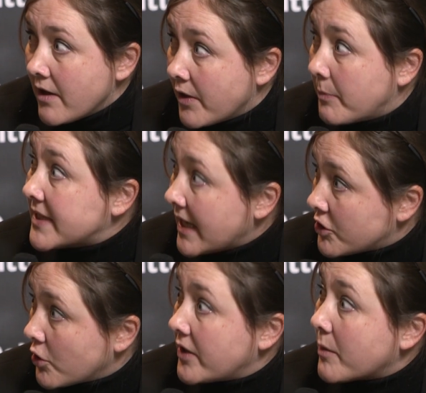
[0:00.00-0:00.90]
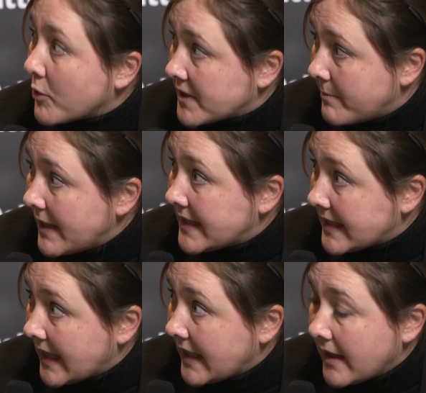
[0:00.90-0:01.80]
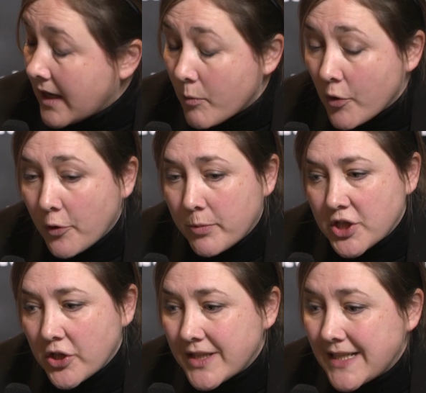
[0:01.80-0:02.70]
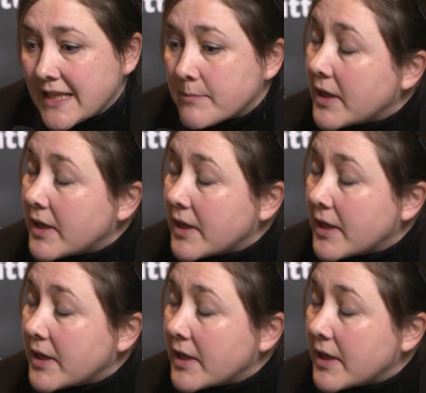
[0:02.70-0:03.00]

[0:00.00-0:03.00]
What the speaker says: the potential and the possibility and what the opportunity is,